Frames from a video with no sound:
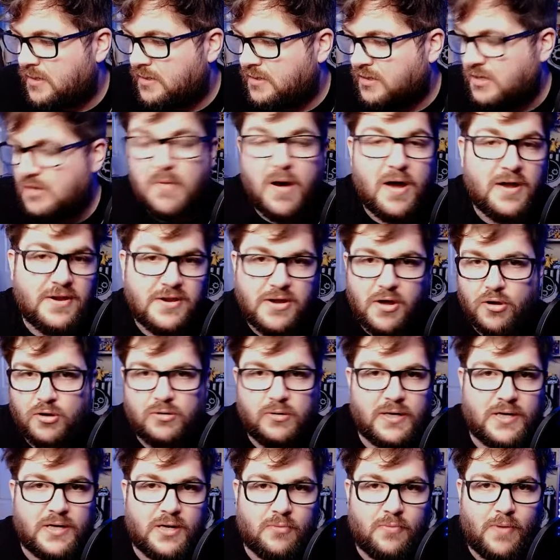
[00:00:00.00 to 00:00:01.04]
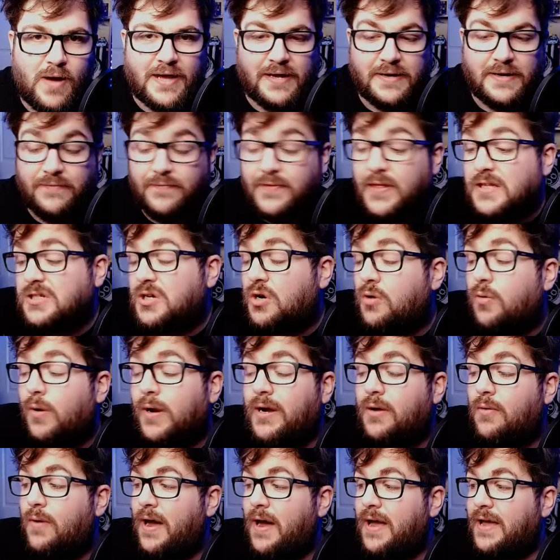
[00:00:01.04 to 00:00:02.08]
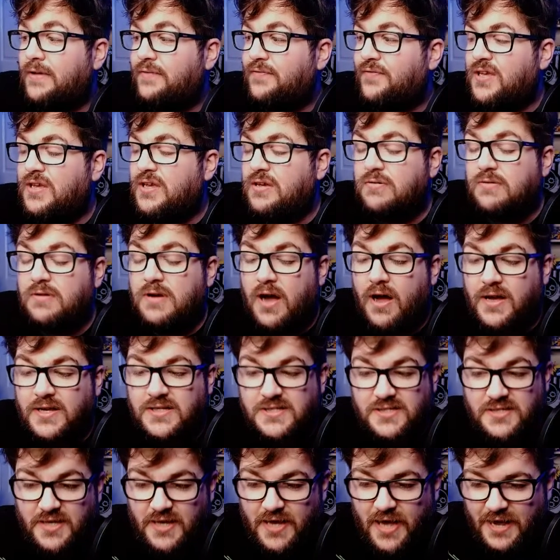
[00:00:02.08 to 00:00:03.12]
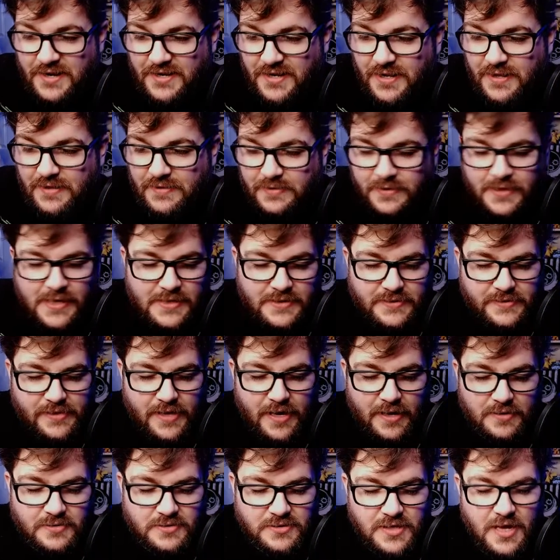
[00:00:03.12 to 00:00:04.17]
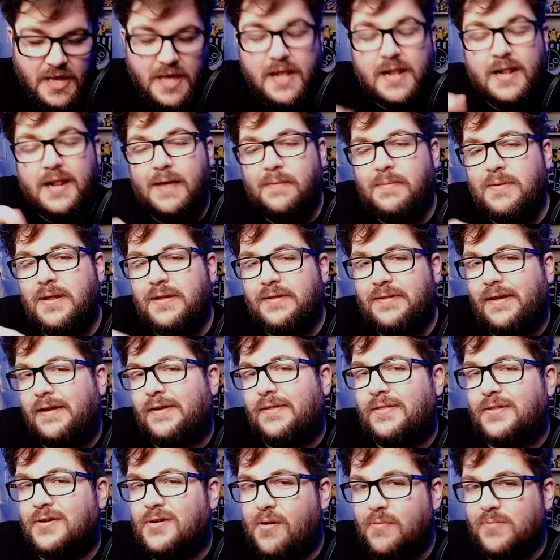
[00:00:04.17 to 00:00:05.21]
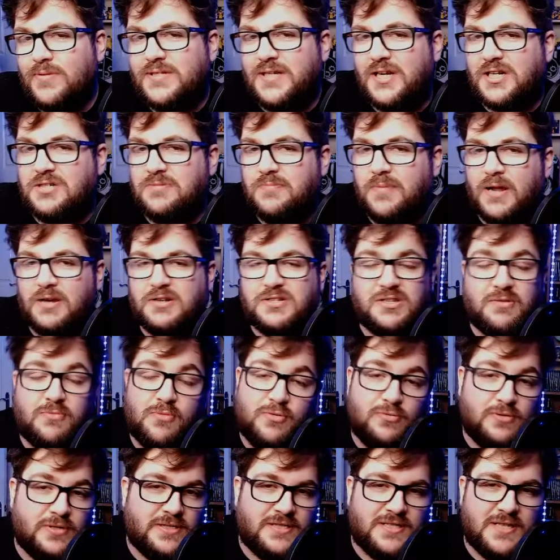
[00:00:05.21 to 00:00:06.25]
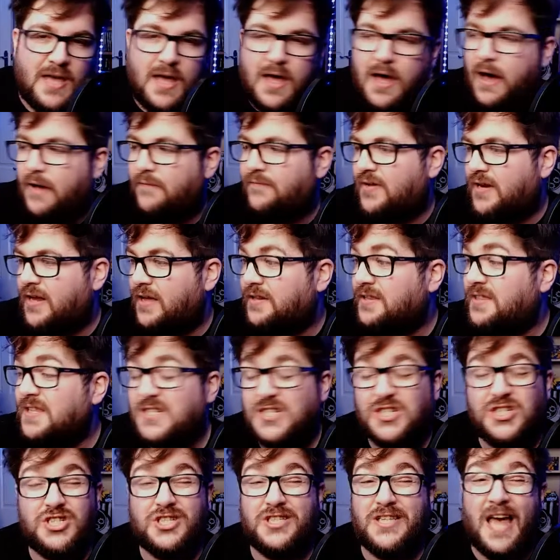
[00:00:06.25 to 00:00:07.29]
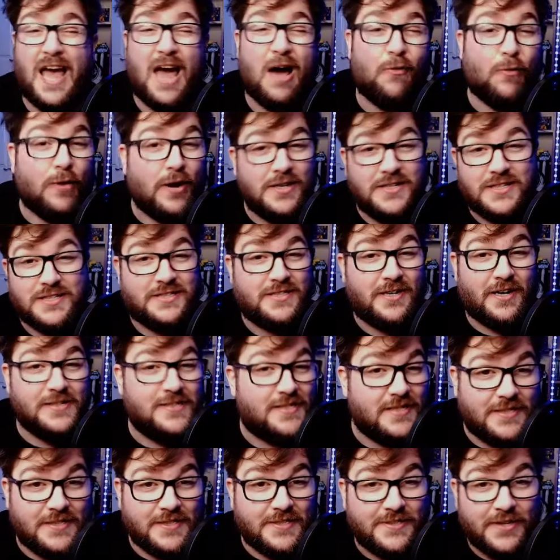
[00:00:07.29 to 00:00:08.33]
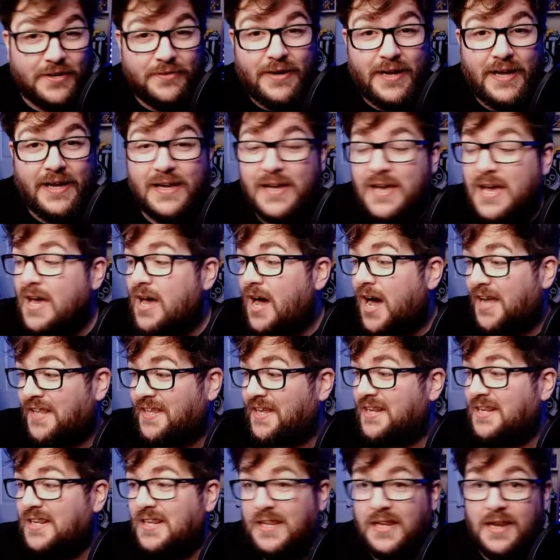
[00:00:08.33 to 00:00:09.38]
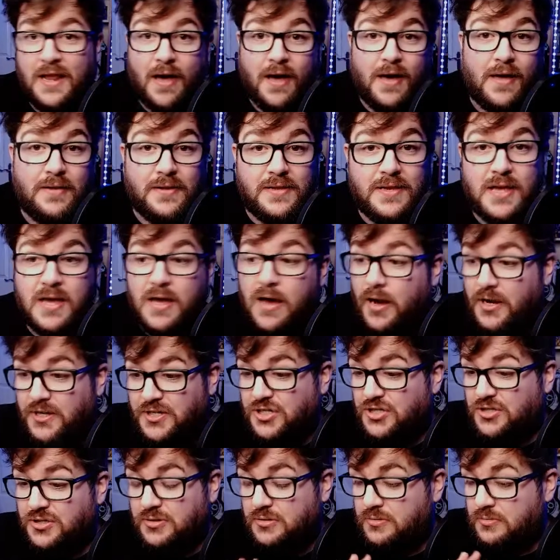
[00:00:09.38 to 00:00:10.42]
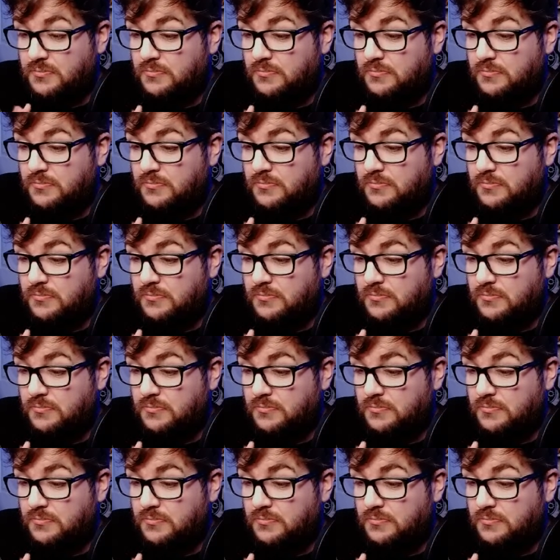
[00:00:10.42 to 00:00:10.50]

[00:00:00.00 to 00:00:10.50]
You might know a quicker way, and if there's a quicker way for you guys to edit these things, let me know down in the comment section below, because I'm always up for learning. This is just how I decided to do it. I didn't learn, I just